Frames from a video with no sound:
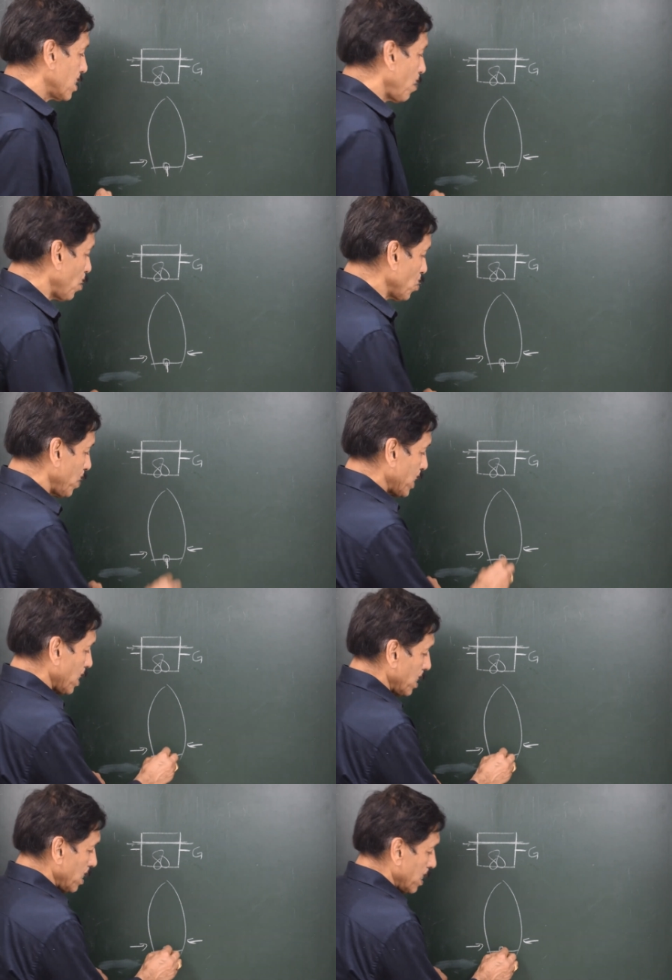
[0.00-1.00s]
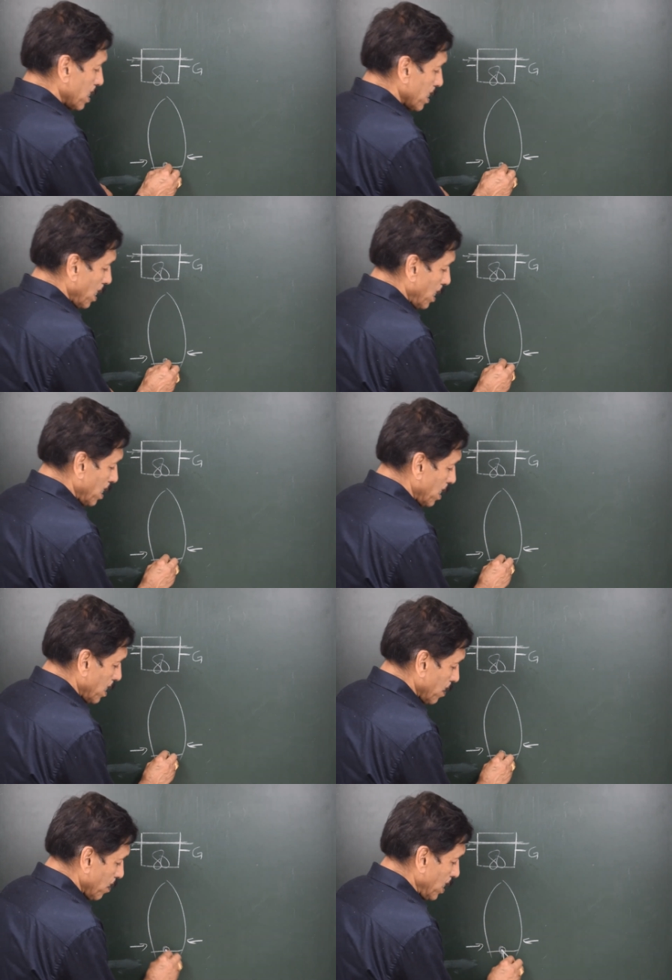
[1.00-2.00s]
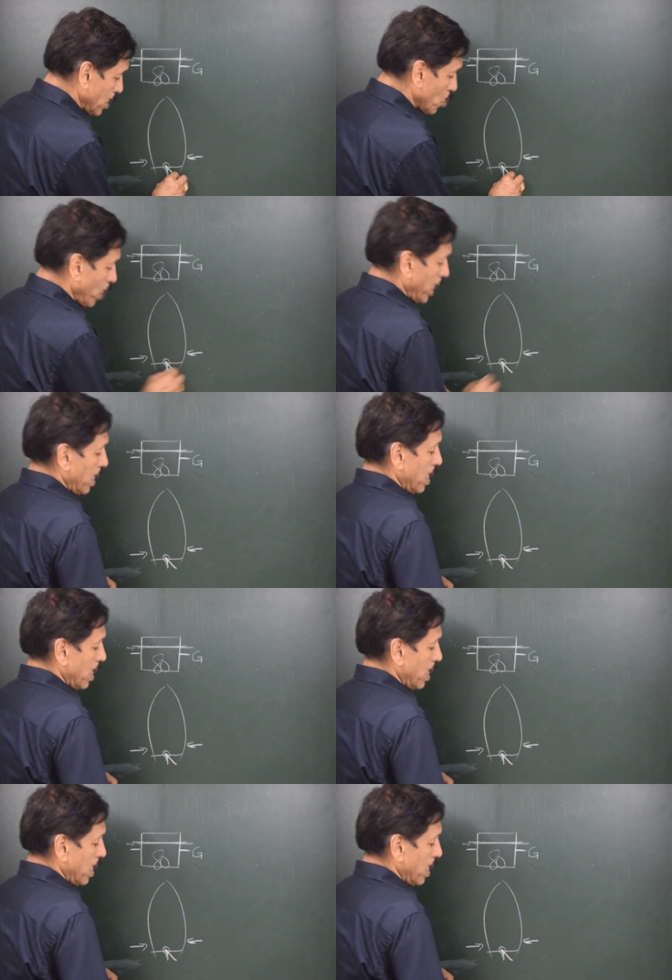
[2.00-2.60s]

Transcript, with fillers: Suppose we turn the rudder this way,